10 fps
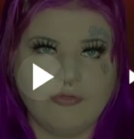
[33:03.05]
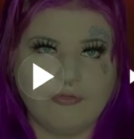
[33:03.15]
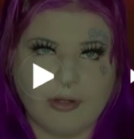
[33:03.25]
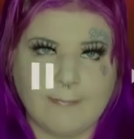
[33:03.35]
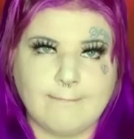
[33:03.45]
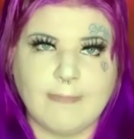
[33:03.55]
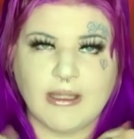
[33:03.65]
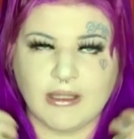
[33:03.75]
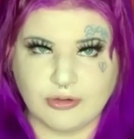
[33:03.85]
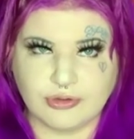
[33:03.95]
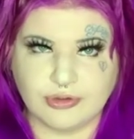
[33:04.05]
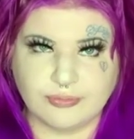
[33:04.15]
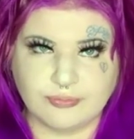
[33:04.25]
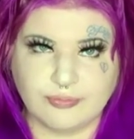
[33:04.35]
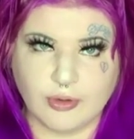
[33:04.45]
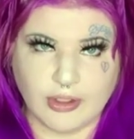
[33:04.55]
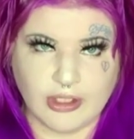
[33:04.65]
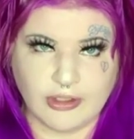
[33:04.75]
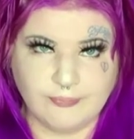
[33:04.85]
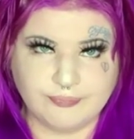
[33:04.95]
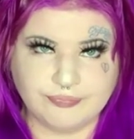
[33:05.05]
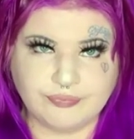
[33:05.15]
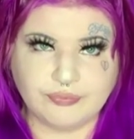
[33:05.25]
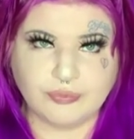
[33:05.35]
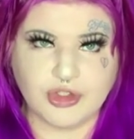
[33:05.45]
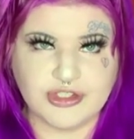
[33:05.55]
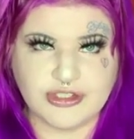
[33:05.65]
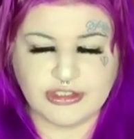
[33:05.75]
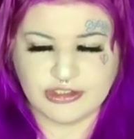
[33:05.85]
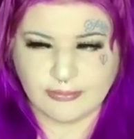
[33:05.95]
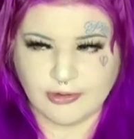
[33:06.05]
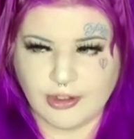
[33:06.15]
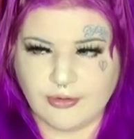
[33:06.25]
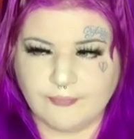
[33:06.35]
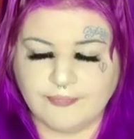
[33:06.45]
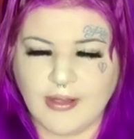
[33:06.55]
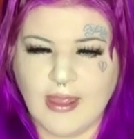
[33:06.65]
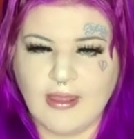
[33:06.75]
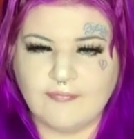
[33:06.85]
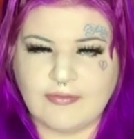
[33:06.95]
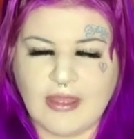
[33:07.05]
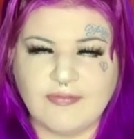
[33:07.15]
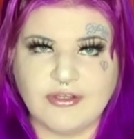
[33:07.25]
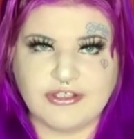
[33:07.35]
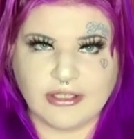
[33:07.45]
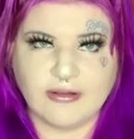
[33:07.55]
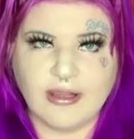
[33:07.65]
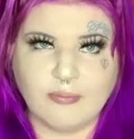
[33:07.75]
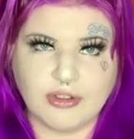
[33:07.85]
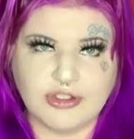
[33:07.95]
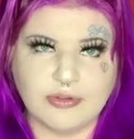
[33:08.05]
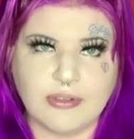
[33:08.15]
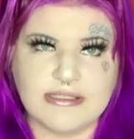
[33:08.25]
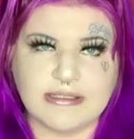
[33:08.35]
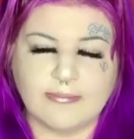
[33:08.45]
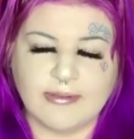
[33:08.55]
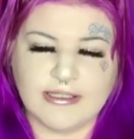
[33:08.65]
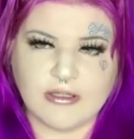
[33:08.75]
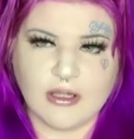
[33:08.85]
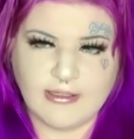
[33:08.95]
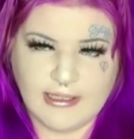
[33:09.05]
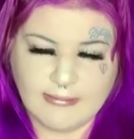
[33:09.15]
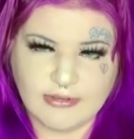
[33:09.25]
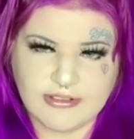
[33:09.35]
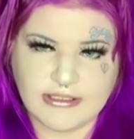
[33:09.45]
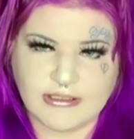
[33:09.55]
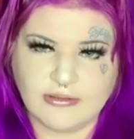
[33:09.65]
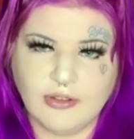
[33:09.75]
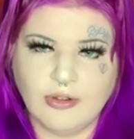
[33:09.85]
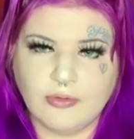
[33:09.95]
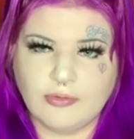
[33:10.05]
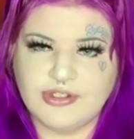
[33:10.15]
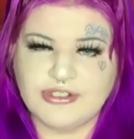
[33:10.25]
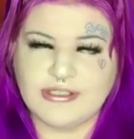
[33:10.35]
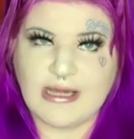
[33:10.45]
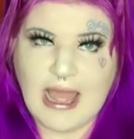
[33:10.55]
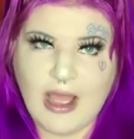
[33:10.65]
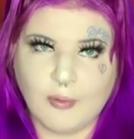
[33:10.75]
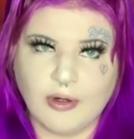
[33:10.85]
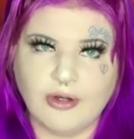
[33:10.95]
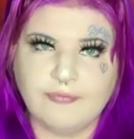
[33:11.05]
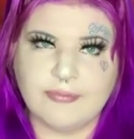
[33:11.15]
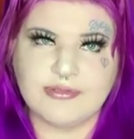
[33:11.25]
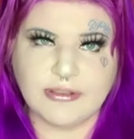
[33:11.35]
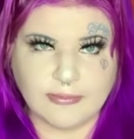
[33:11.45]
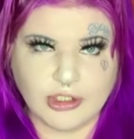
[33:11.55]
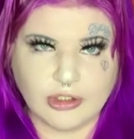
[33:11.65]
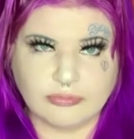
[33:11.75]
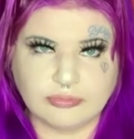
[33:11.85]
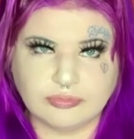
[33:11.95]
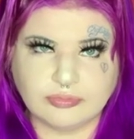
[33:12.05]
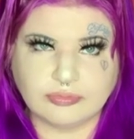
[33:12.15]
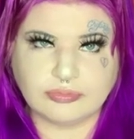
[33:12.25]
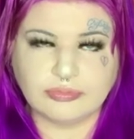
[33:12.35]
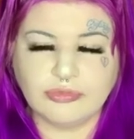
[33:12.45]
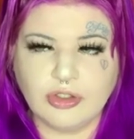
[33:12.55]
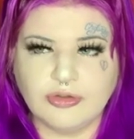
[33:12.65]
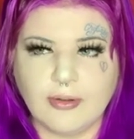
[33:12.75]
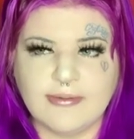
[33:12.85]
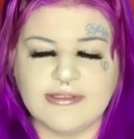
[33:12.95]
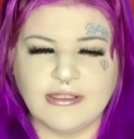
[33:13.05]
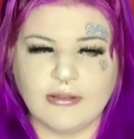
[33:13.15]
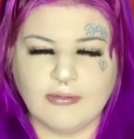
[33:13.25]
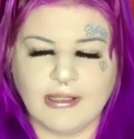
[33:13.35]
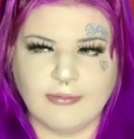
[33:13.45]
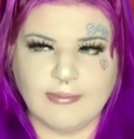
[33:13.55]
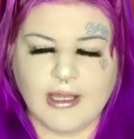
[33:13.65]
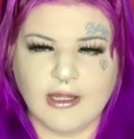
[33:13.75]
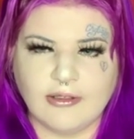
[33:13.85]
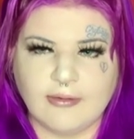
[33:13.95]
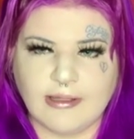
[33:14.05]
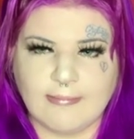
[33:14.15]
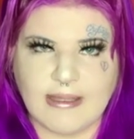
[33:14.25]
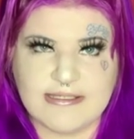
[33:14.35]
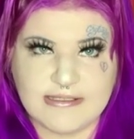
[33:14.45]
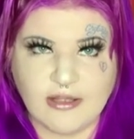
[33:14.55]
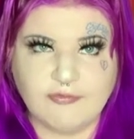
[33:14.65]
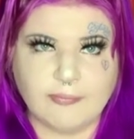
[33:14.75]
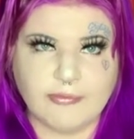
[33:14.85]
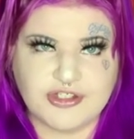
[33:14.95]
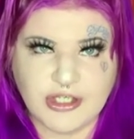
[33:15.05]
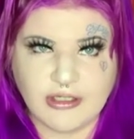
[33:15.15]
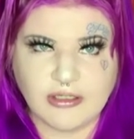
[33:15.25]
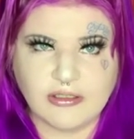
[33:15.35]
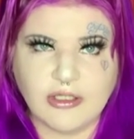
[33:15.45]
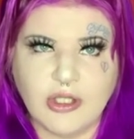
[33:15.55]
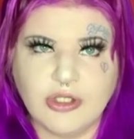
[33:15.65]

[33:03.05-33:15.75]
From my house, okay? Which is in Simcoe. Then the jail I went to is in a place called Hamilton, which is an hour from Simcoe. So I was like, okay, we gotta go get my stuff from the jail.